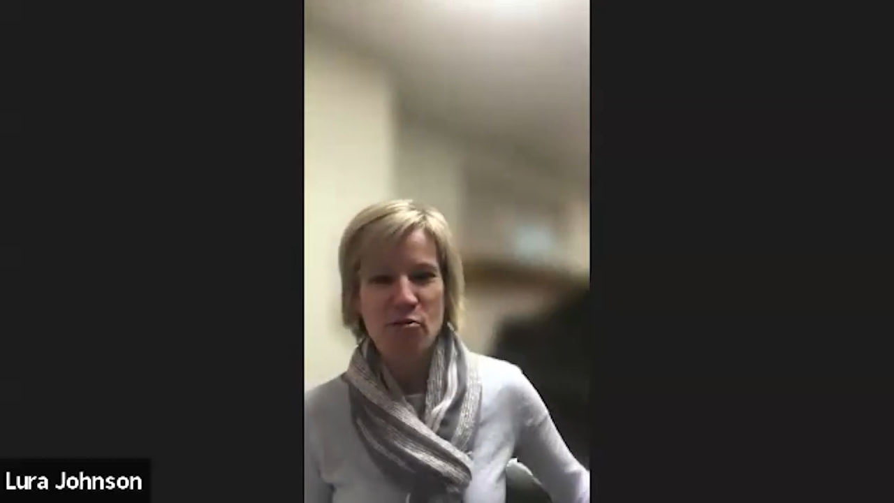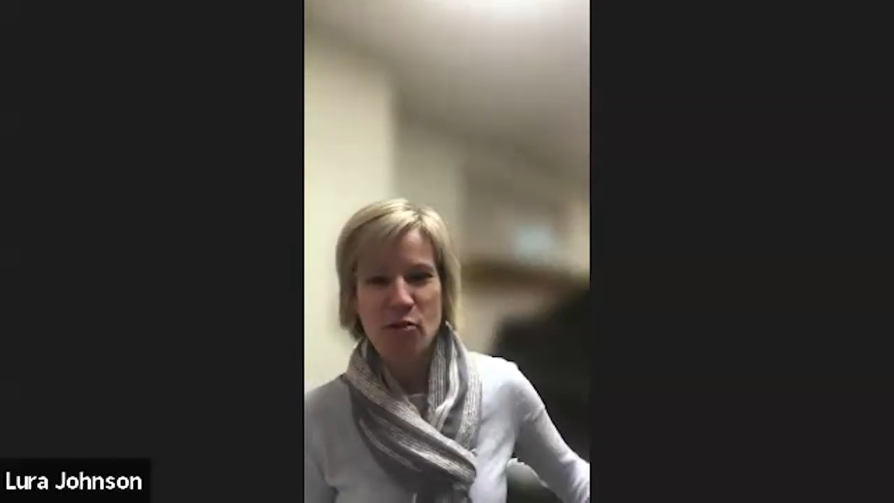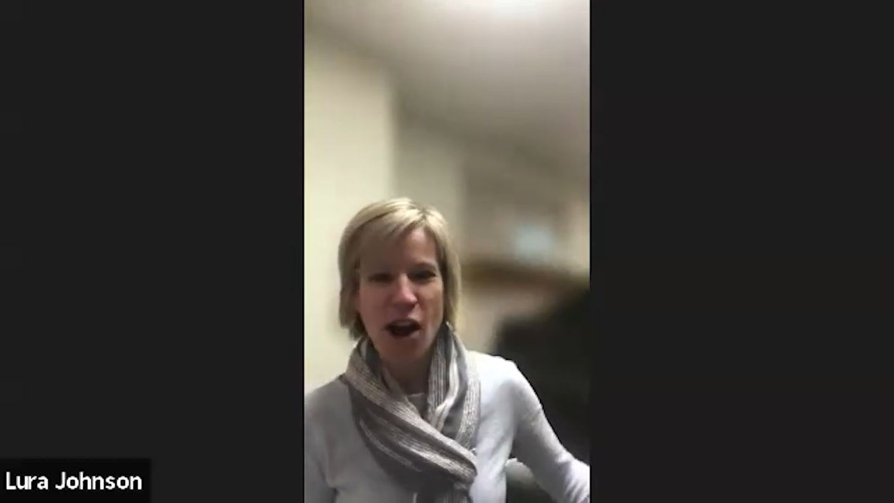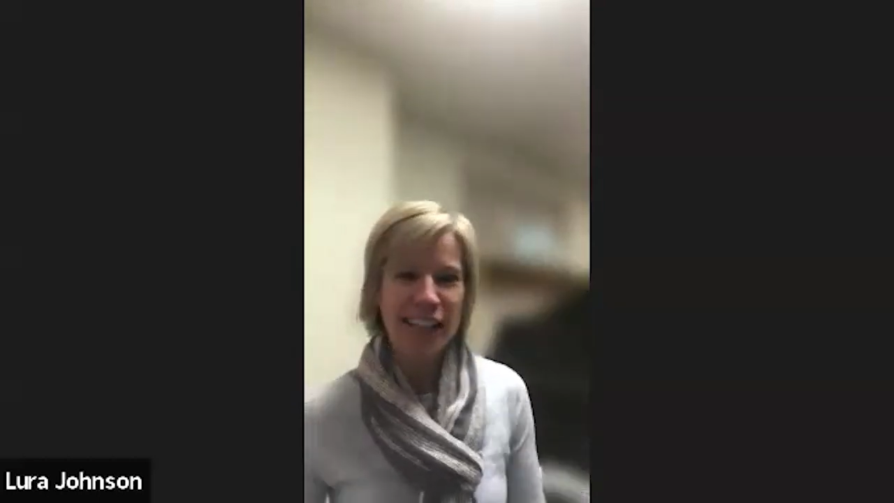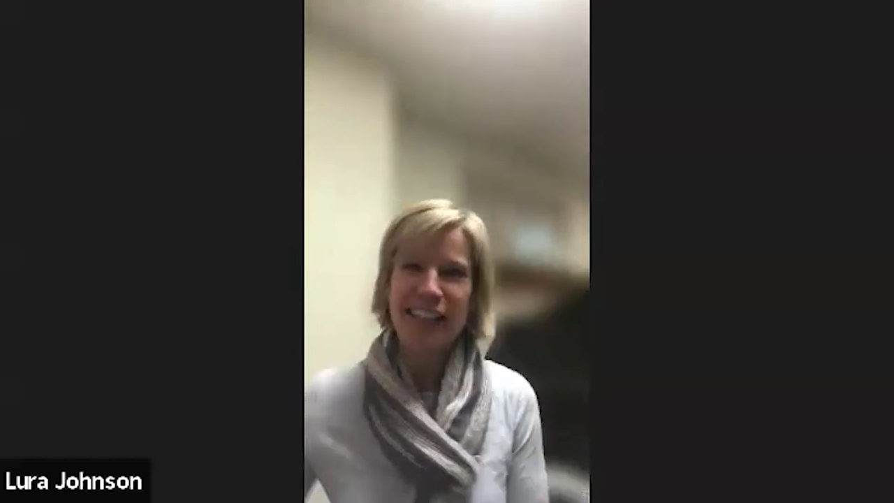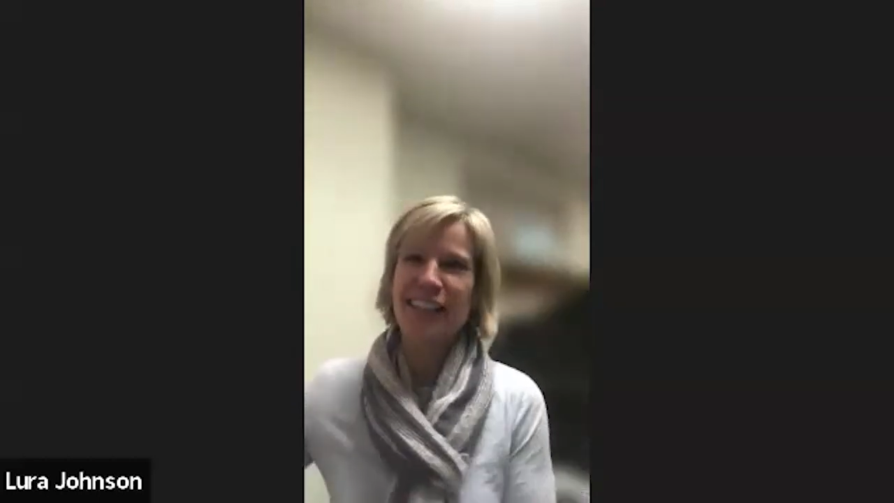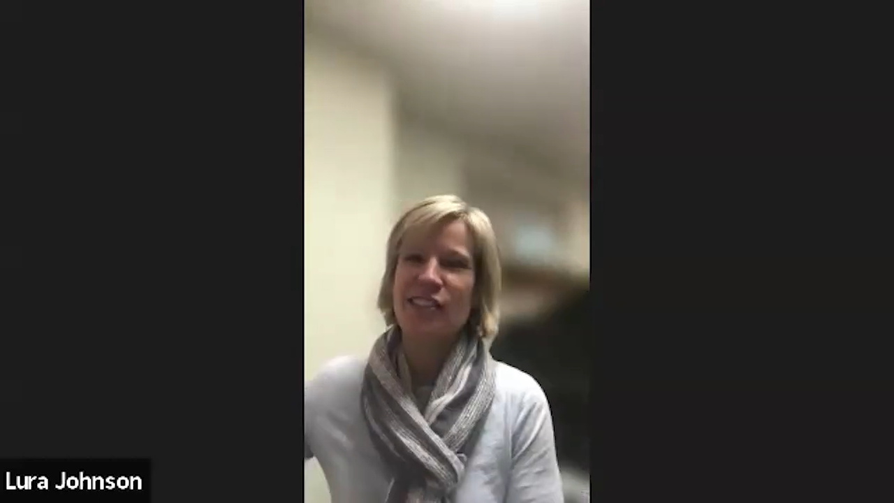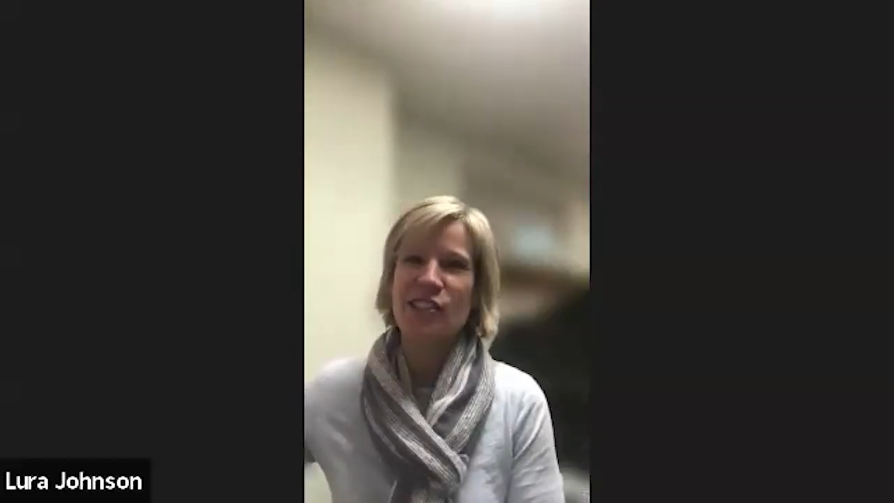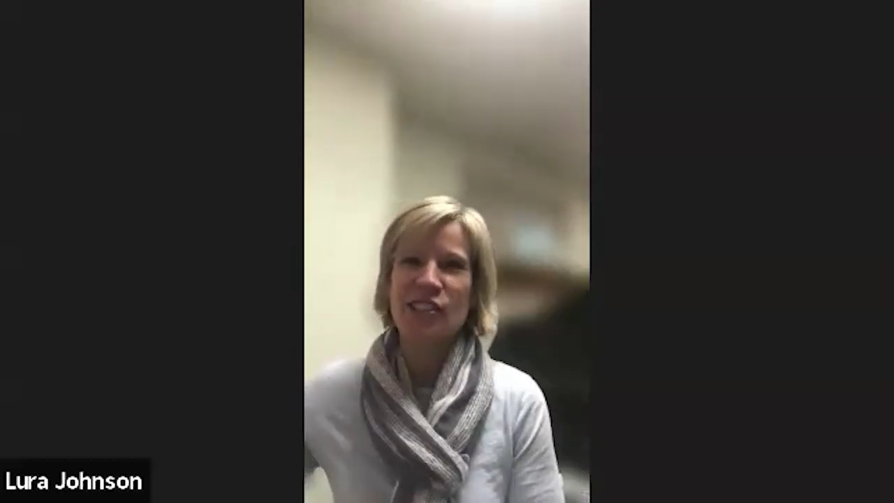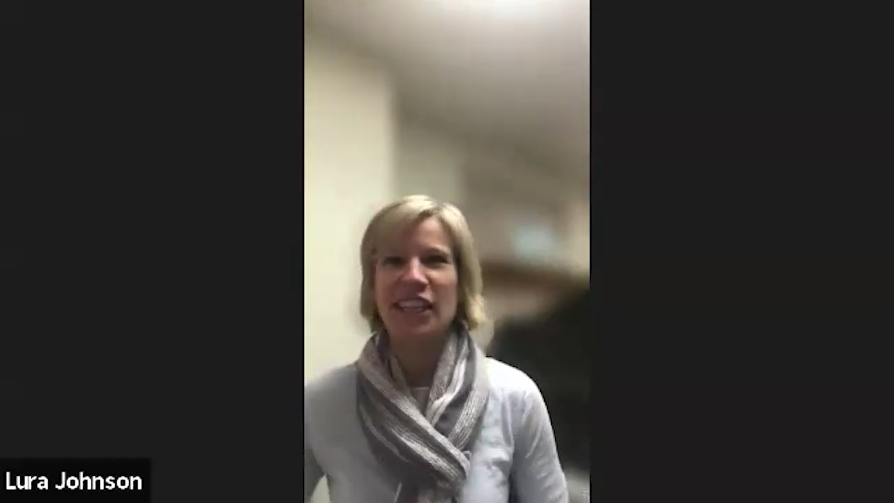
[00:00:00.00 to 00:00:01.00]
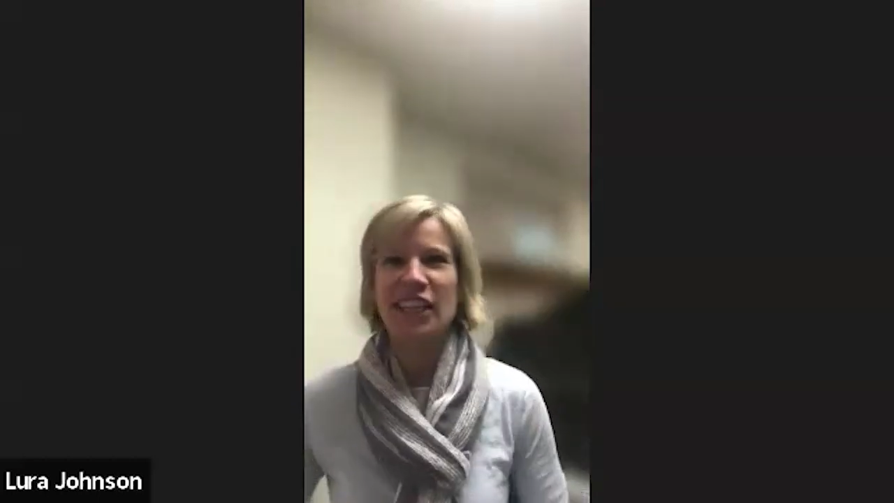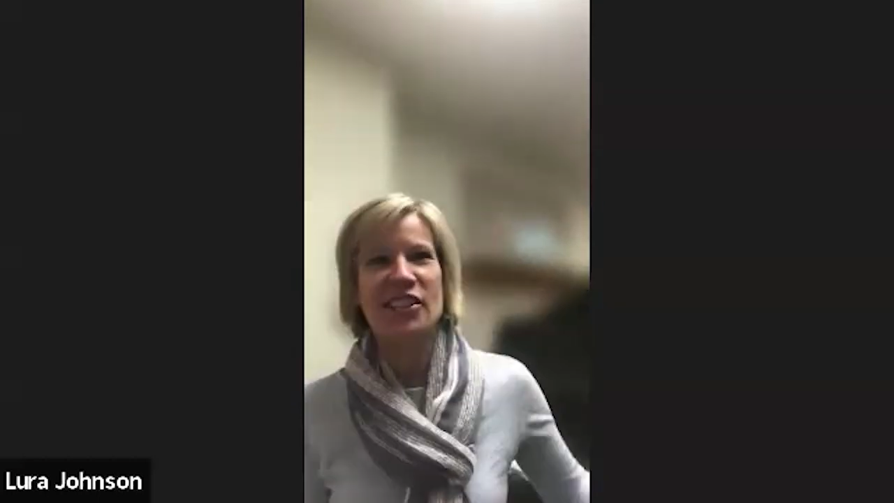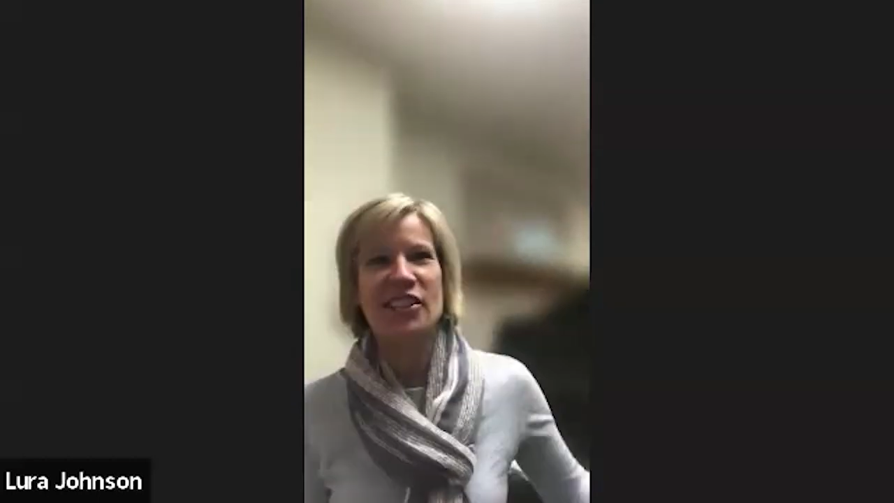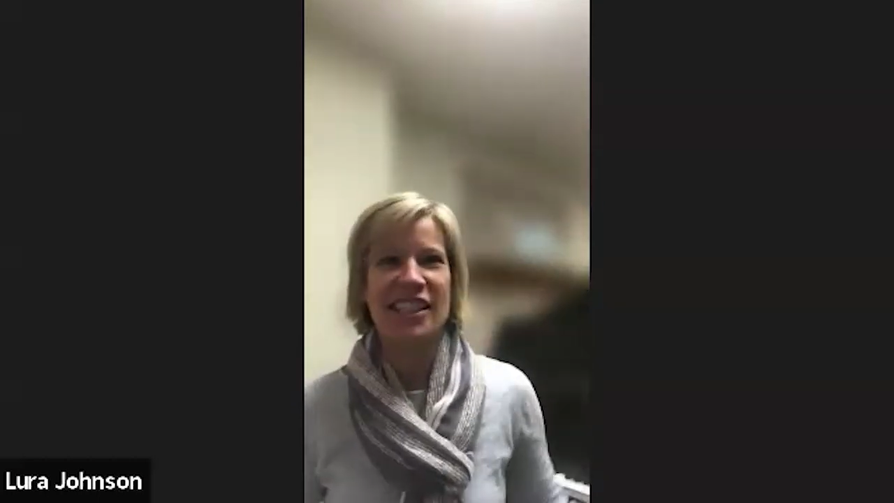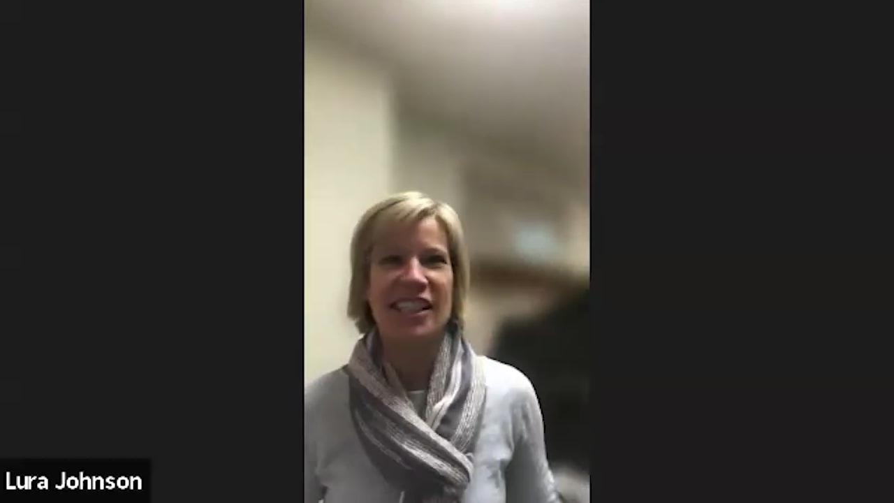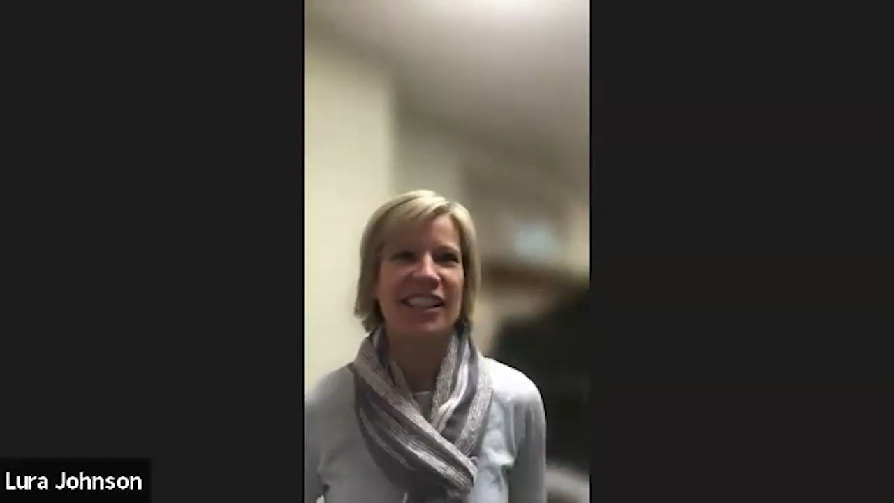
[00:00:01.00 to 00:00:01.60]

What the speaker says: rocketing sixths.